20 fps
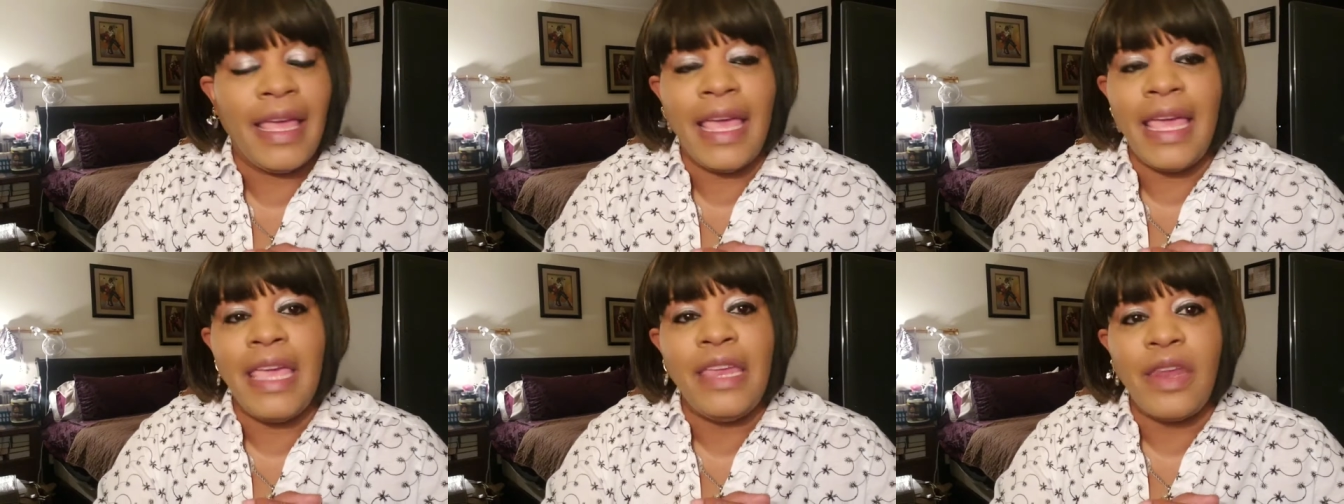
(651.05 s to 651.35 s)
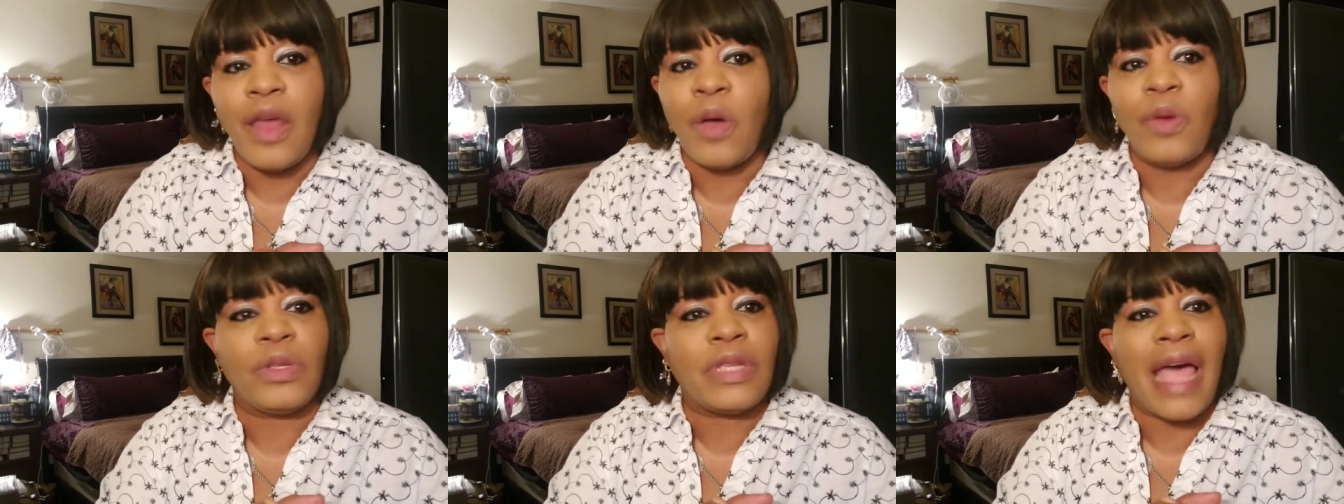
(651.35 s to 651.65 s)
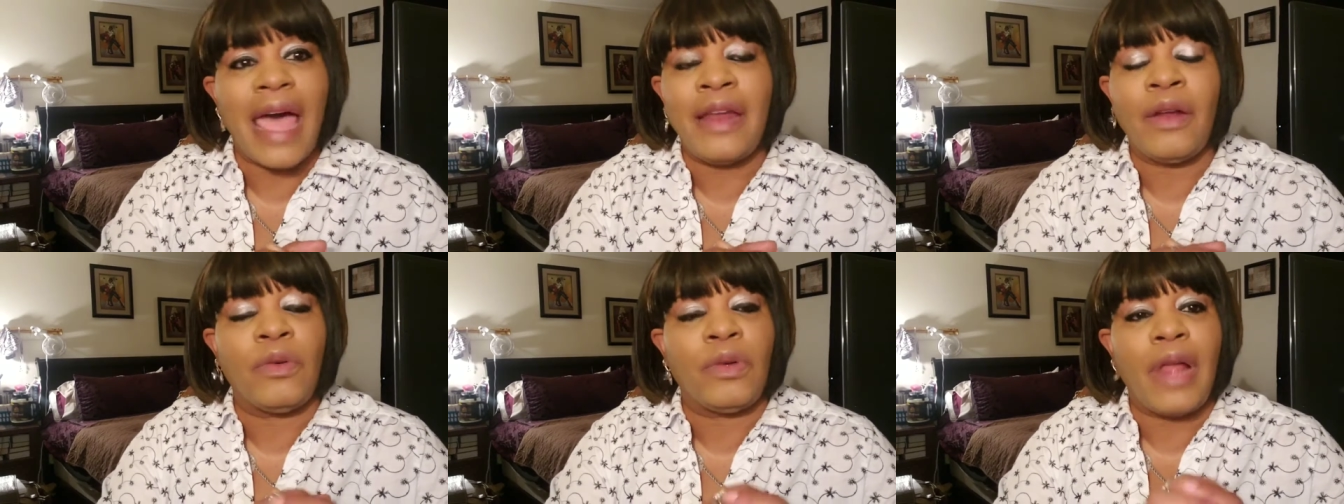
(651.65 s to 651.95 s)
He
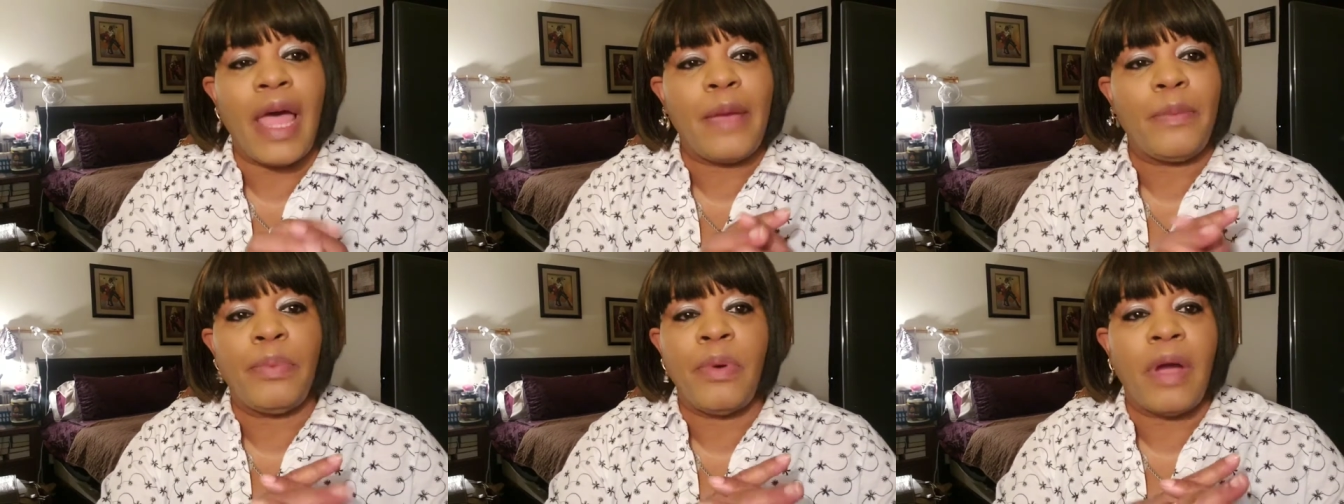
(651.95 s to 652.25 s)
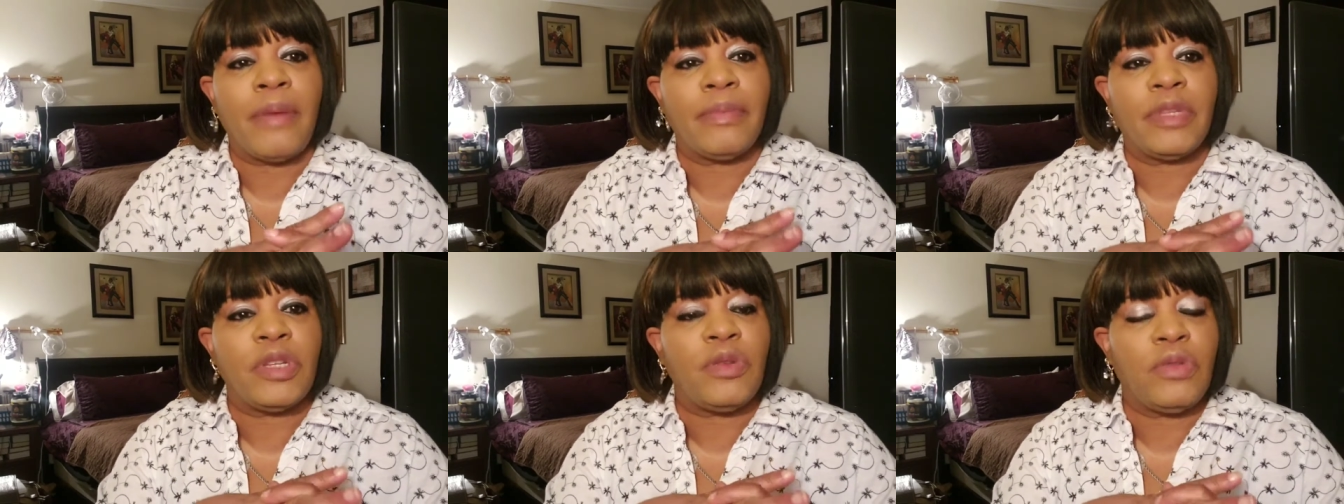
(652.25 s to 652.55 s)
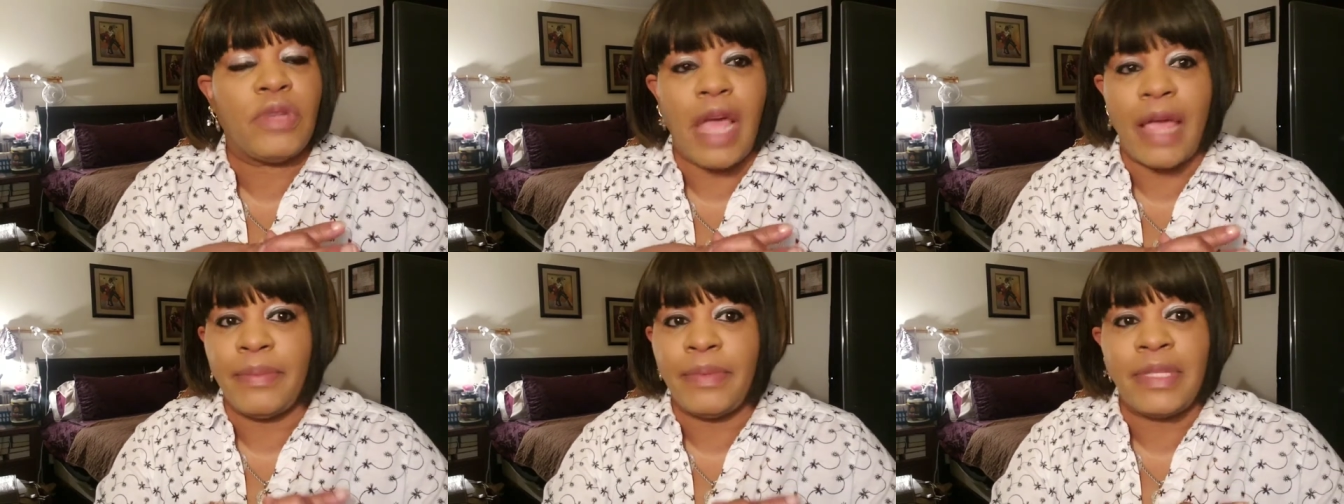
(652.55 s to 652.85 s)
knows I don't like
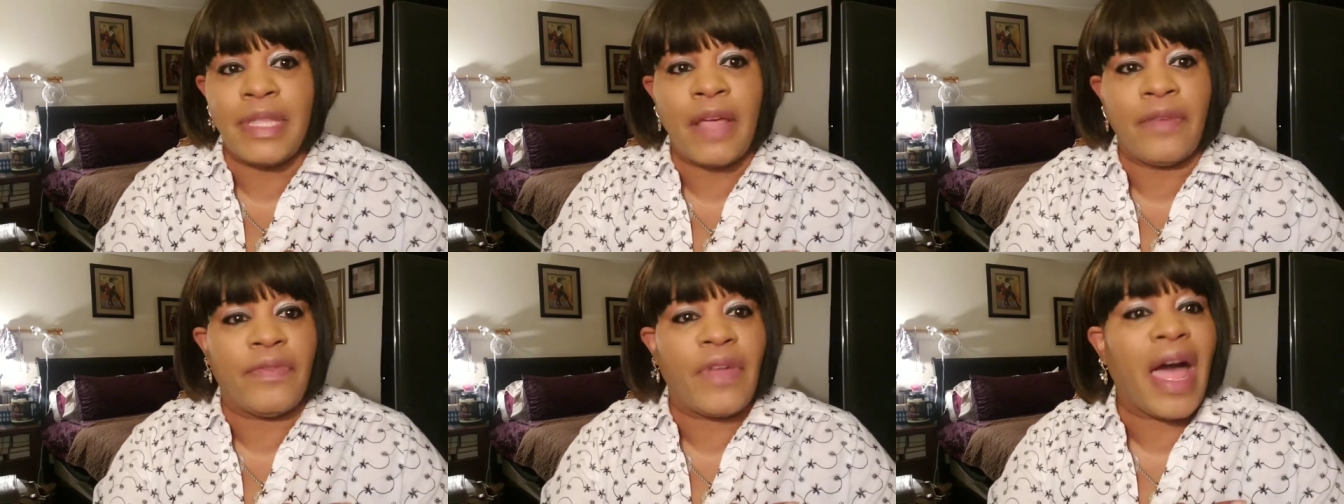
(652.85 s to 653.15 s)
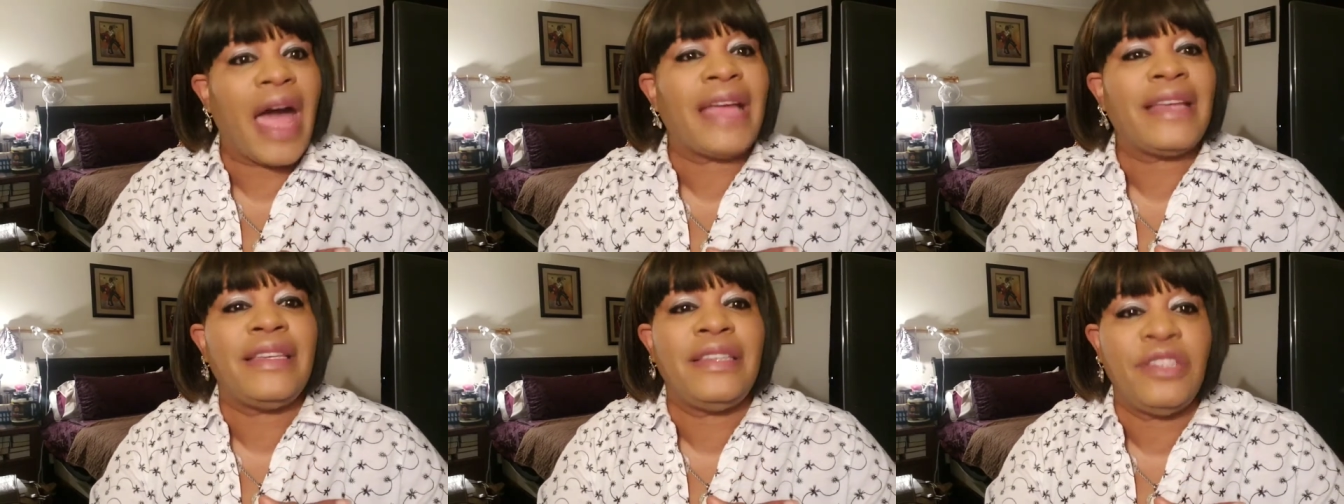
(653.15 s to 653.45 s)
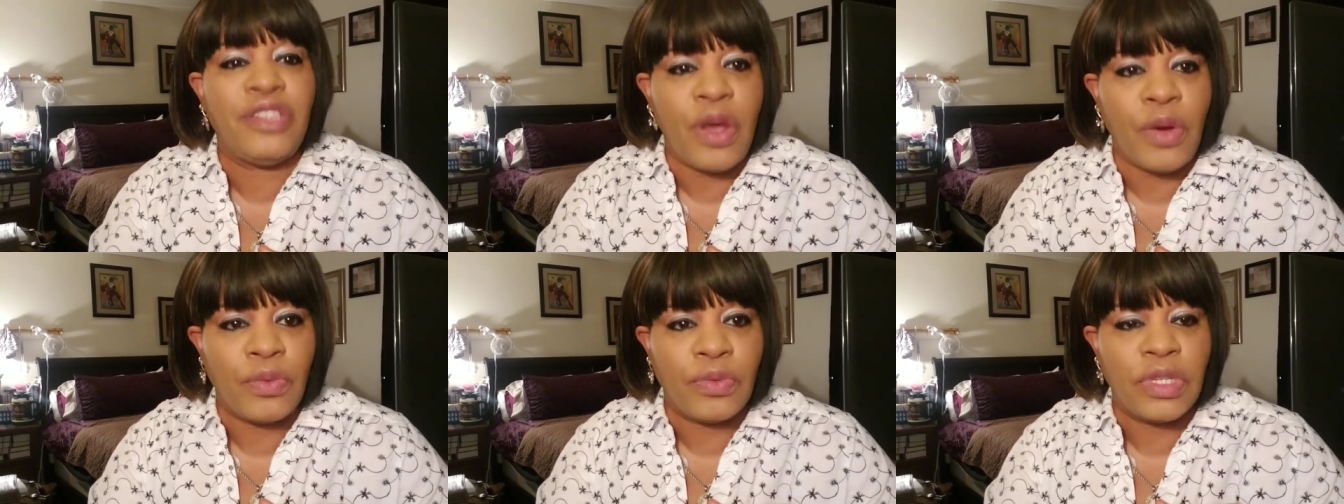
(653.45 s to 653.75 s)
promptu type stuff. I
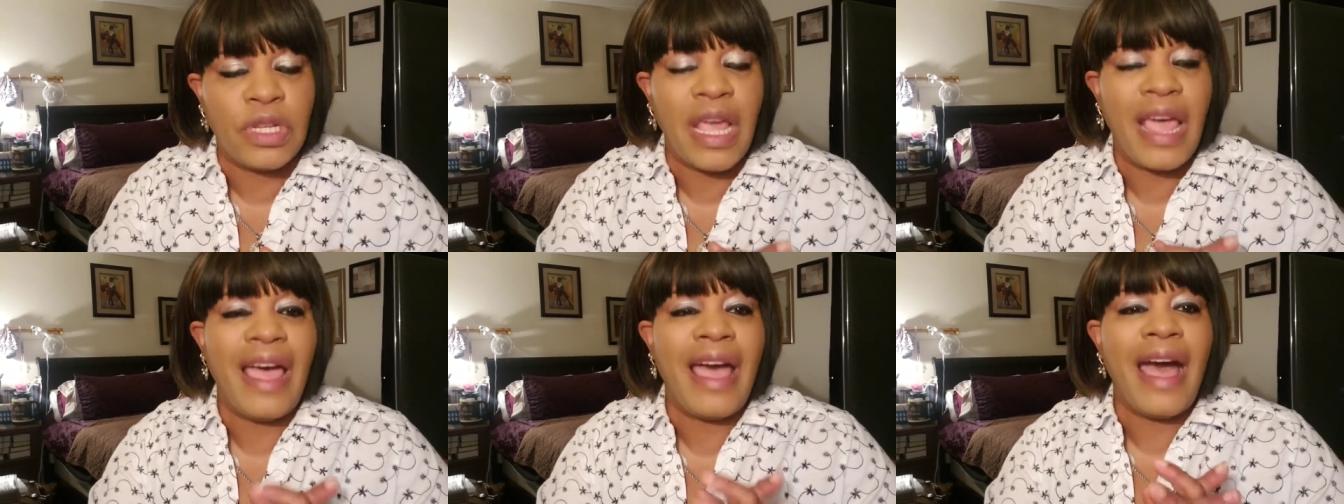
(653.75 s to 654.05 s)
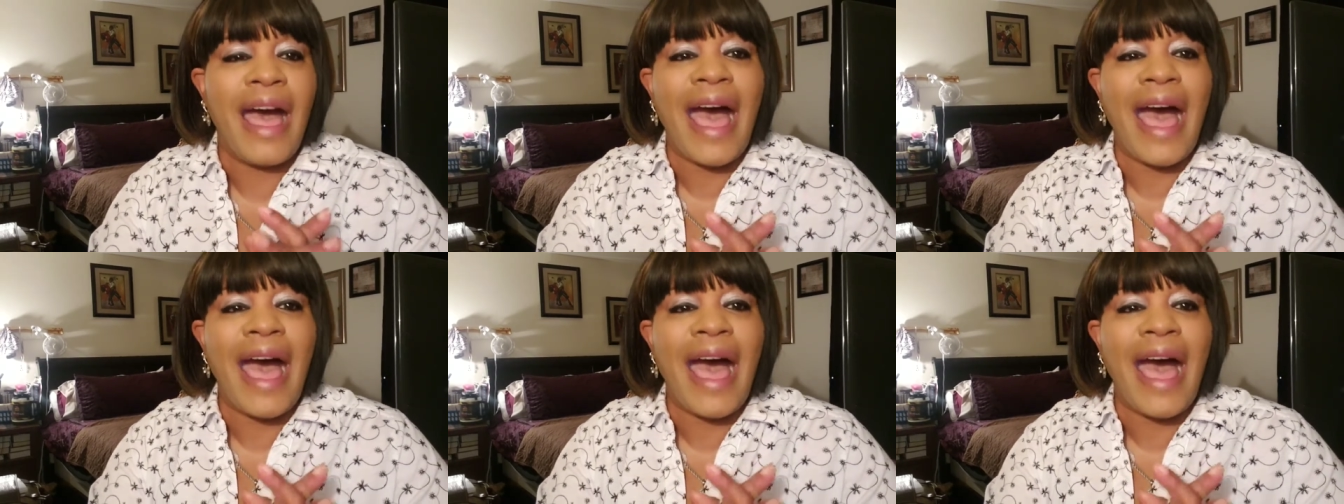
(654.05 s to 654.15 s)
don't.